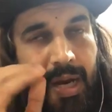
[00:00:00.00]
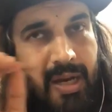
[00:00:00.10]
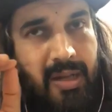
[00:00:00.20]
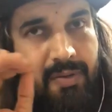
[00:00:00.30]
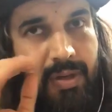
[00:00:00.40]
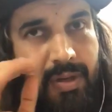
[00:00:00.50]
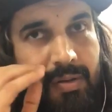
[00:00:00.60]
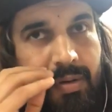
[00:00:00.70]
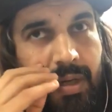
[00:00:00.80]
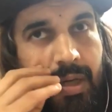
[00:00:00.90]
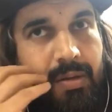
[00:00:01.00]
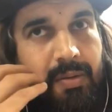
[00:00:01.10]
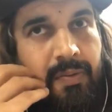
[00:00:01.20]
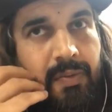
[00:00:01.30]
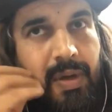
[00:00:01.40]
Anyone, like,
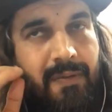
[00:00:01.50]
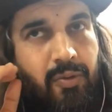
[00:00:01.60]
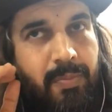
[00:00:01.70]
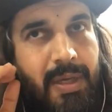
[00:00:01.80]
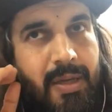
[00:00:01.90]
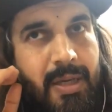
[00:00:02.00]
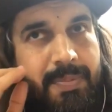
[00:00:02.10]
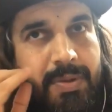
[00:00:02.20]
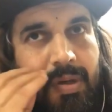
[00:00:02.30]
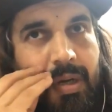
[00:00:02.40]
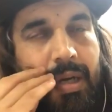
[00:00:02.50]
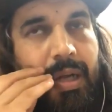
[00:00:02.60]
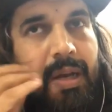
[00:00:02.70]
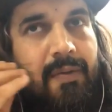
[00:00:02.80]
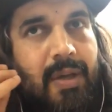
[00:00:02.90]
we have to be keep
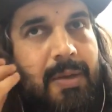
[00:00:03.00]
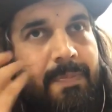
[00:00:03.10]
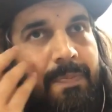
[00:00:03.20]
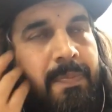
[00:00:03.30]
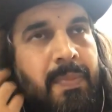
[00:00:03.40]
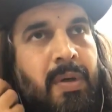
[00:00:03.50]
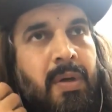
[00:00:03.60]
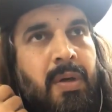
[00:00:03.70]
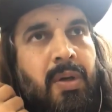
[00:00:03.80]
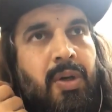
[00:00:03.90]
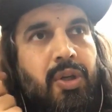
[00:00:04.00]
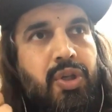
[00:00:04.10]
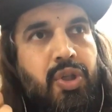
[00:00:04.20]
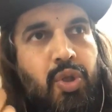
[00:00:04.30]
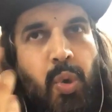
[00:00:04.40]
struggling and keep
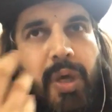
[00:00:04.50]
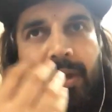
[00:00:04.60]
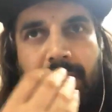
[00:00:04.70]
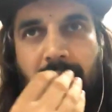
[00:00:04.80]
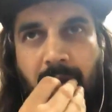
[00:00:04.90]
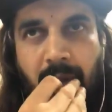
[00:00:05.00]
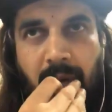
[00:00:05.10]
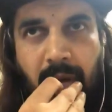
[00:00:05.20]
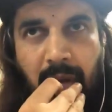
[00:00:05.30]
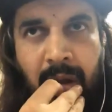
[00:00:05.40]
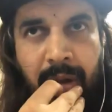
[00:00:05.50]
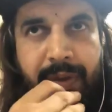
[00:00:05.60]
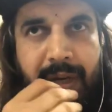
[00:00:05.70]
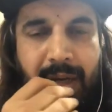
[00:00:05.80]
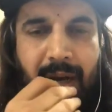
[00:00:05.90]
showing
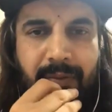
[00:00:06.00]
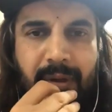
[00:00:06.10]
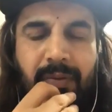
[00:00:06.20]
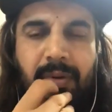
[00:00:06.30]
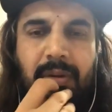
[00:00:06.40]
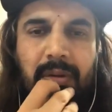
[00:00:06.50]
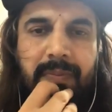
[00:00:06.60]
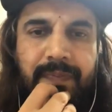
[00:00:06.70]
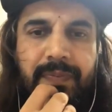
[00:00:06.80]
that, yeah, we are worth.